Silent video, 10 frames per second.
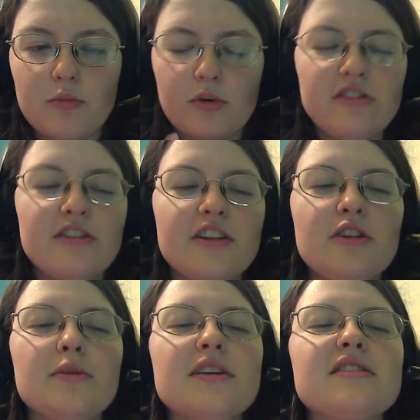what's the
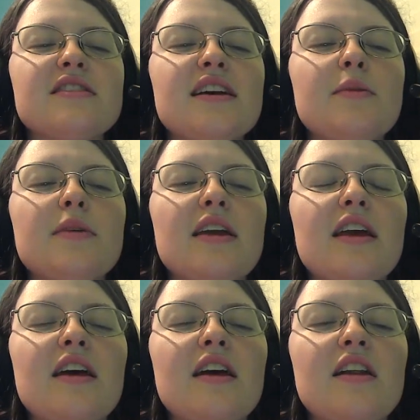little one's name
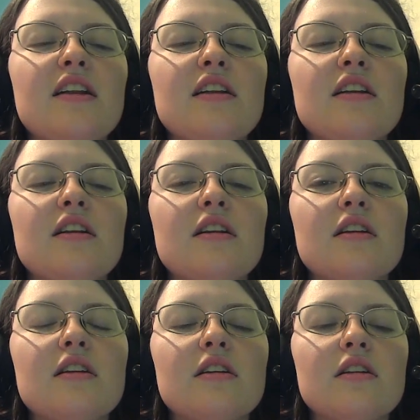again?
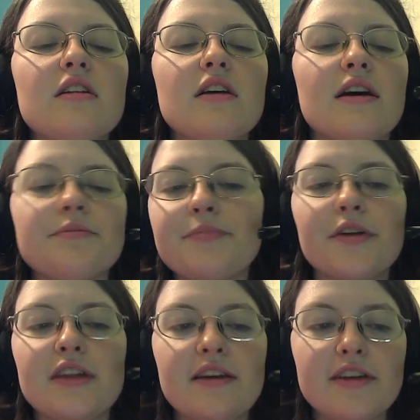Yeah,
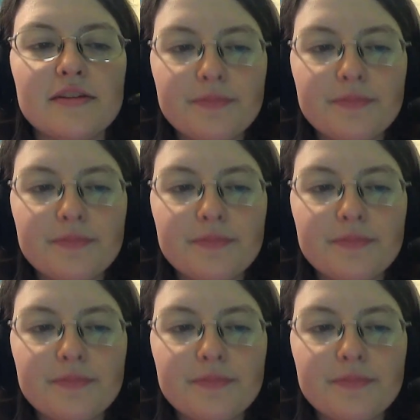I'll think of it.